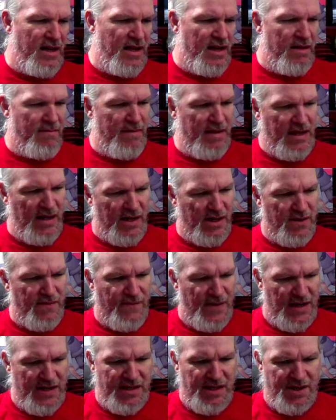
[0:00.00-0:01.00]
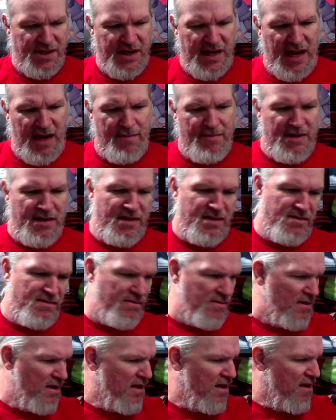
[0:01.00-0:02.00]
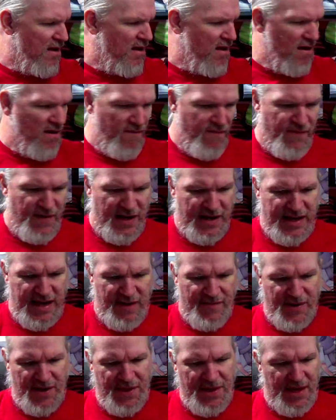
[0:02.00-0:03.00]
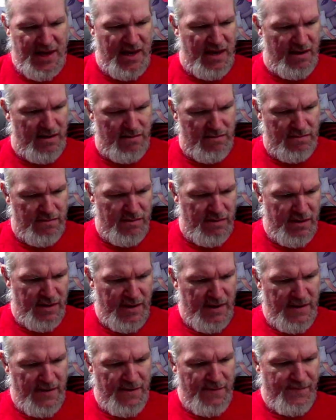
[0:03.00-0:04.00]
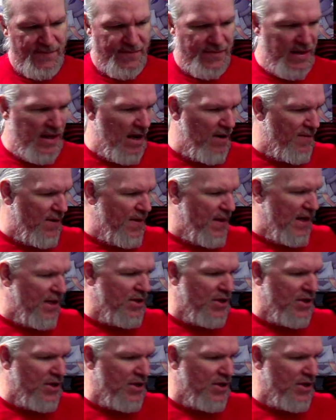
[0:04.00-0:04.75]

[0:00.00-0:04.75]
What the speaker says: because fuck this camera, and fuck everything. Everything's